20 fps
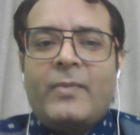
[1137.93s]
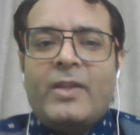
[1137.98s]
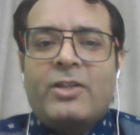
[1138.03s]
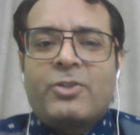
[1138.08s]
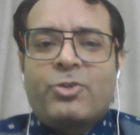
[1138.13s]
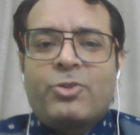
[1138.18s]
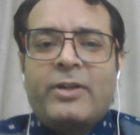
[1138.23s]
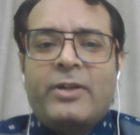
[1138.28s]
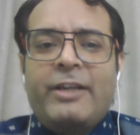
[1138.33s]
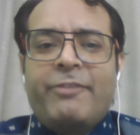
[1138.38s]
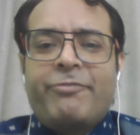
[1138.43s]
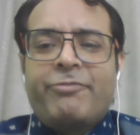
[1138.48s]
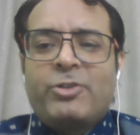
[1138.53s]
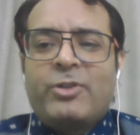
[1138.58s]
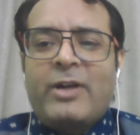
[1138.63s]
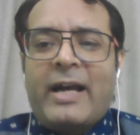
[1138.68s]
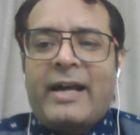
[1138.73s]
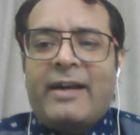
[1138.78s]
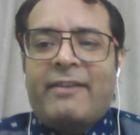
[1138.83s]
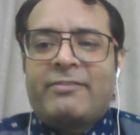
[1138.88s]
So if you
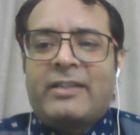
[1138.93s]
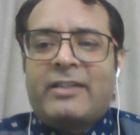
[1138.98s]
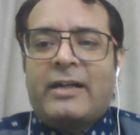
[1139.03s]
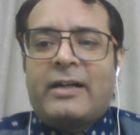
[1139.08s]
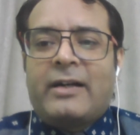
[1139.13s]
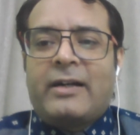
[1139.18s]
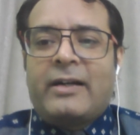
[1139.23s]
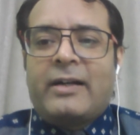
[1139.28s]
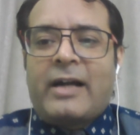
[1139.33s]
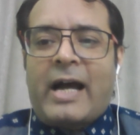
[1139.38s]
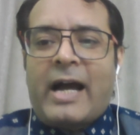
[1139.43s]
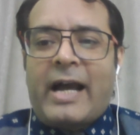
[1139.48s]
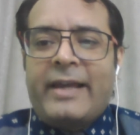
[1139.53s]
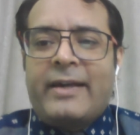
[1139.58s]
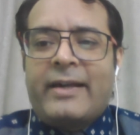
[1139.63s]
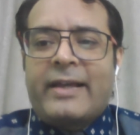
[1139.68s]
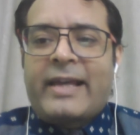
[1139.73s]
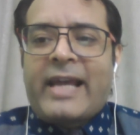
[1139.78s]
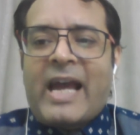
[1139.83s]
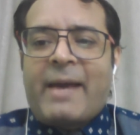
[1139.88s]
have the
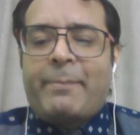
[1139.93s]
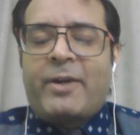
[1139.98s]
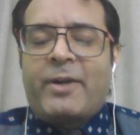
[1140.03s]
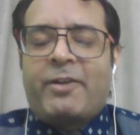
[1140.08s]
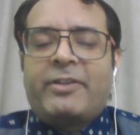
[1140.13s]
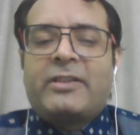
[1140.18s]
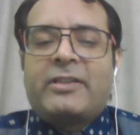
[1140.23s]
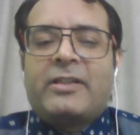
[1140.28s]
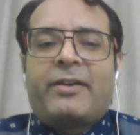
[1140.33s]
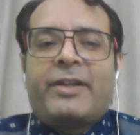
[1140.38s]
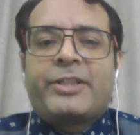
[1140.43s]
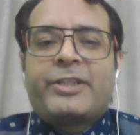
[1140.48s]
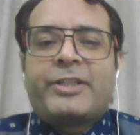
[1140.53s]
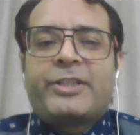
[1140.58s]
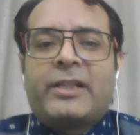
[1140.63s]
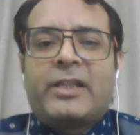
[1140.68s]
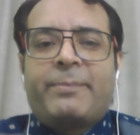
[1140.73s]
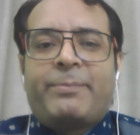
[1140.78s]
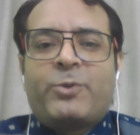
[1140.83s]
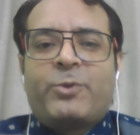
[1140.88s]
higher gap between the rich
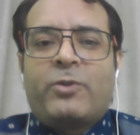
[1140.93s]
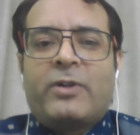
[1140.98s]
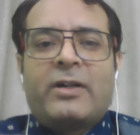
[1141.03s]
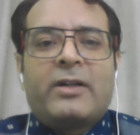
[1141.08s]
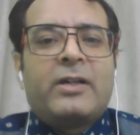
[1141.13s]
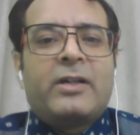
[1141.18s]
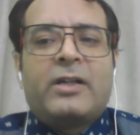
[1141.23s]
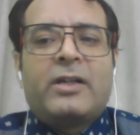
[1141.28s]
and the poor,